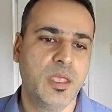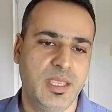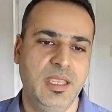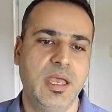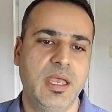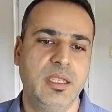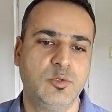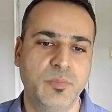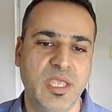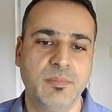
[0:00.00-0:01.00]
AI
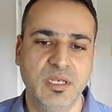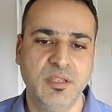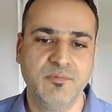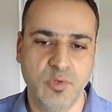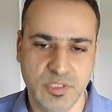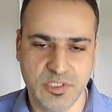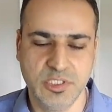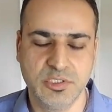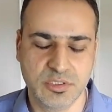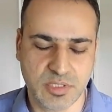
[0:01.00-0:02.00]
to make meaningful
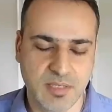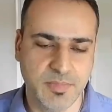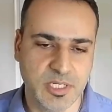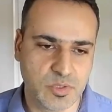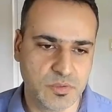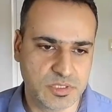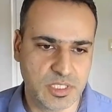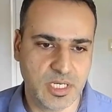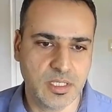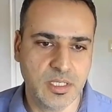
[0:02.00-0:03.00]
decisions, right, based on this
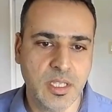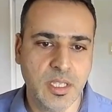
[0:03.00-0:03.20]
data.